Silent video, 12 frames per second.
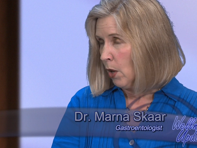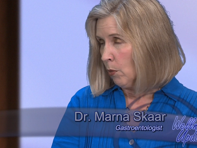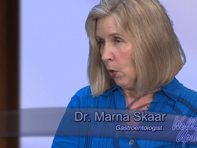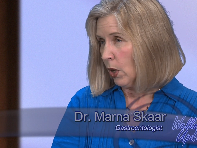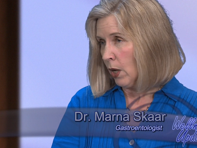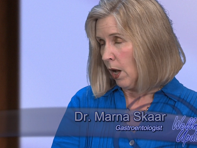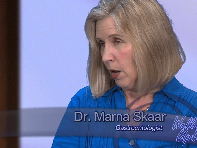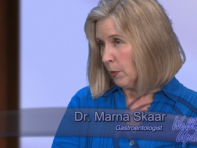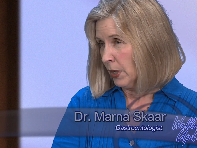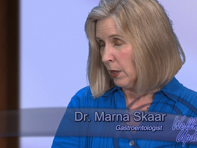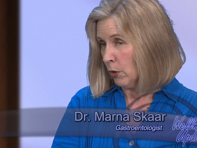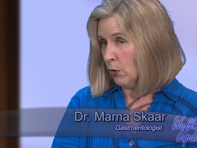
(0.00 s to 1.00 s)
More
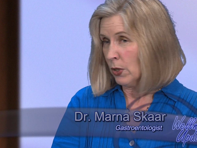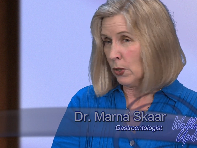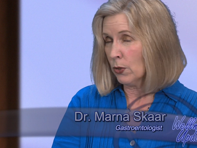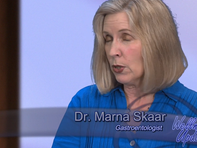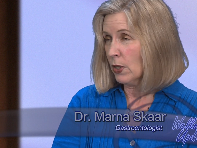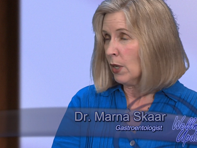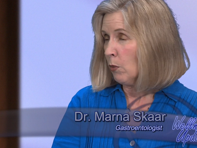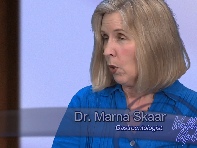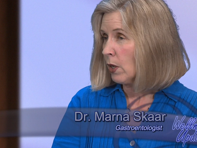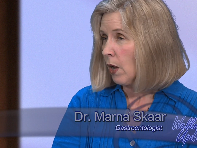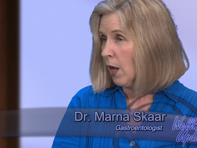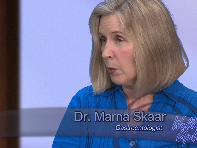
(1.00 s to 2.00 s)
common, you see it more
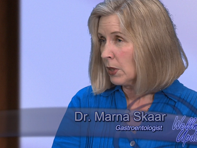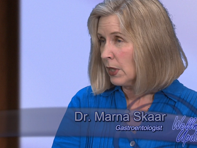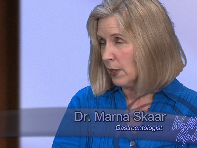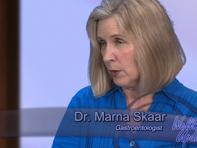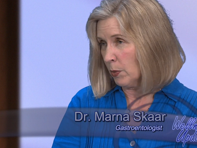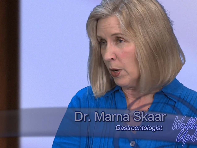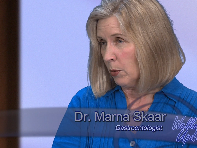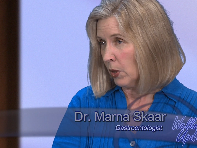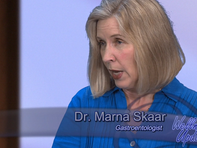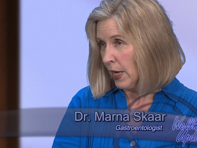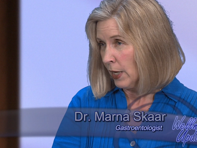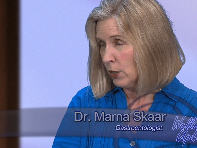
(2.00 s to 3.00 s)
commonly as people
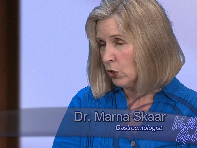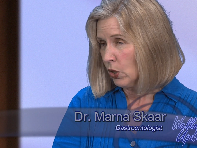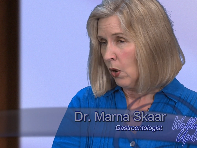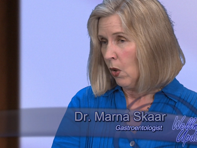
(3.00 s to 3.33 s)
age.